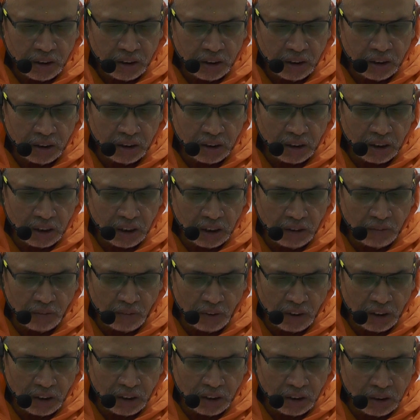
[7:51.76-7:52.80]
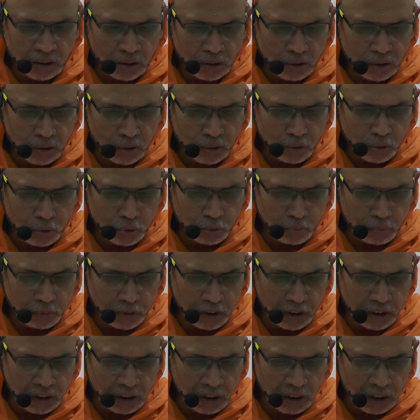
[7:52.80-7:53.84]
Is anyone
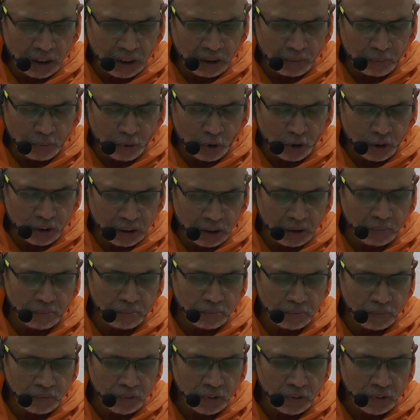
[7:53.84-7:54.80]
superior among them?